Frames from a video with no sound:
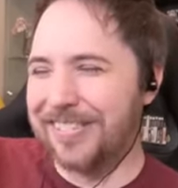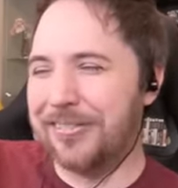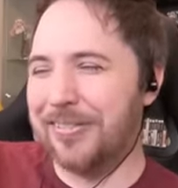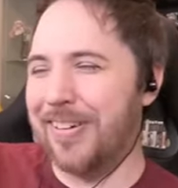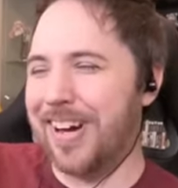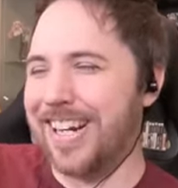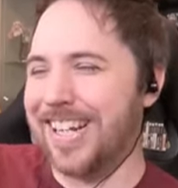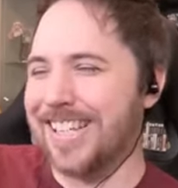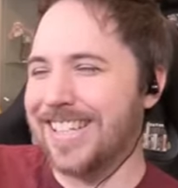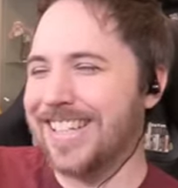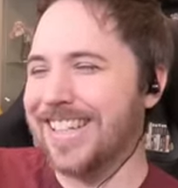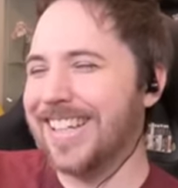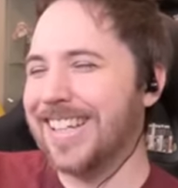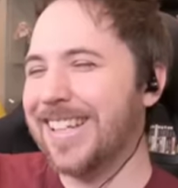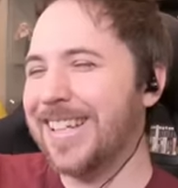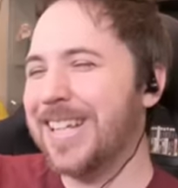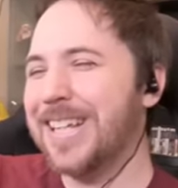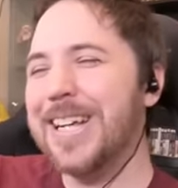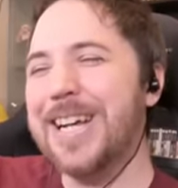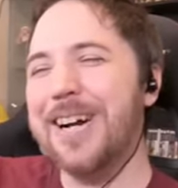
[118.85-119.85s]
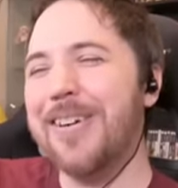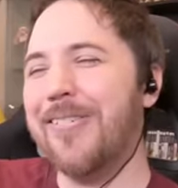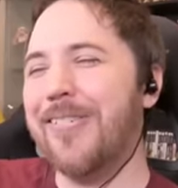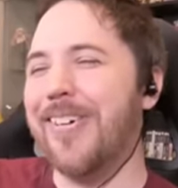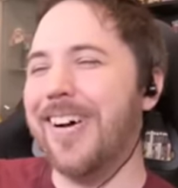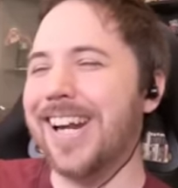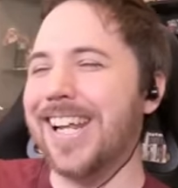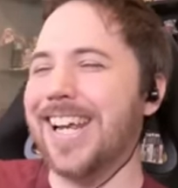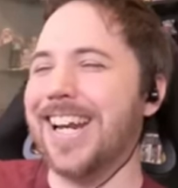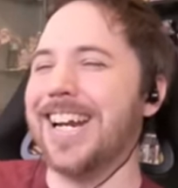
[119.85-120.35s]
What do
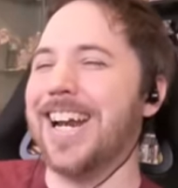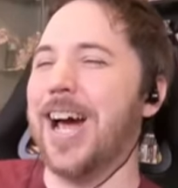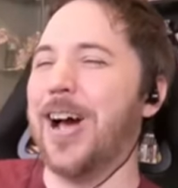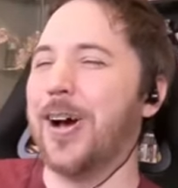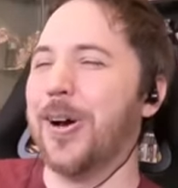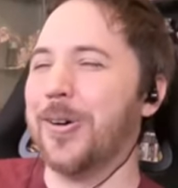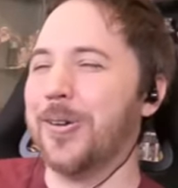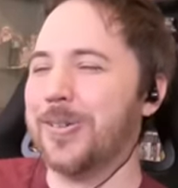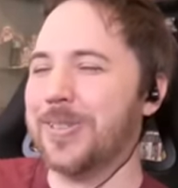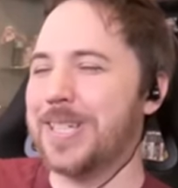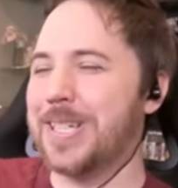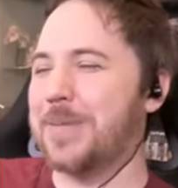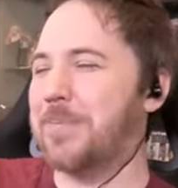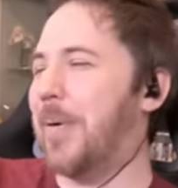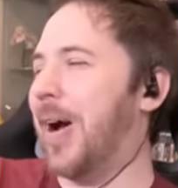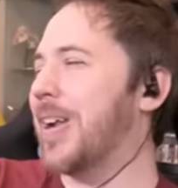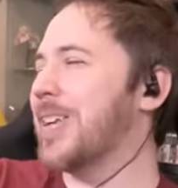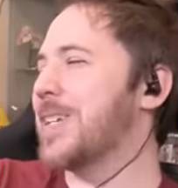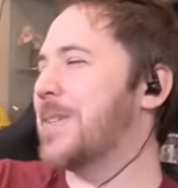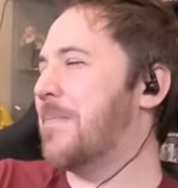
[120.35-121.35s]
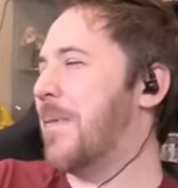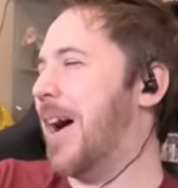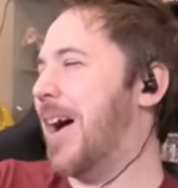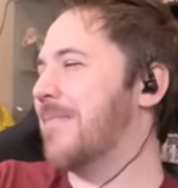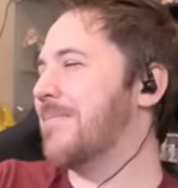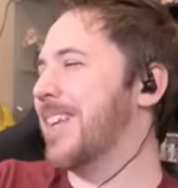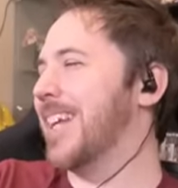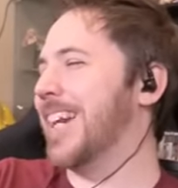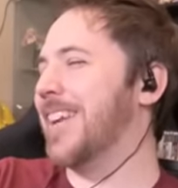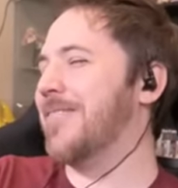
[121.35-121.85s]
you know?
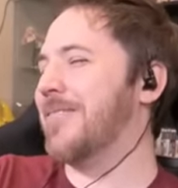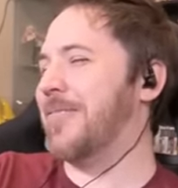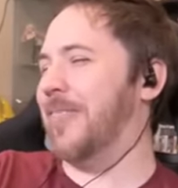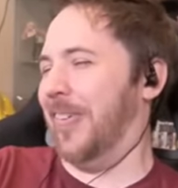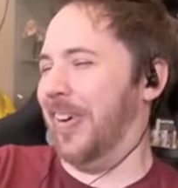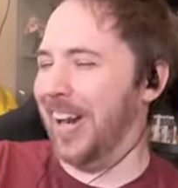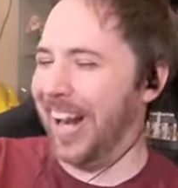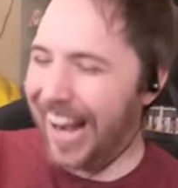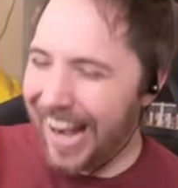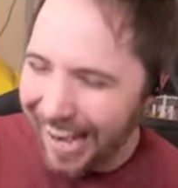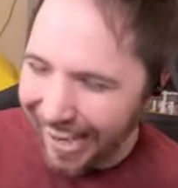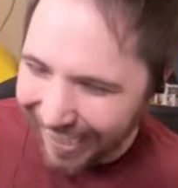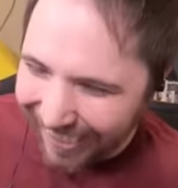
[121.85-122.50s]
SpongeBob did it first.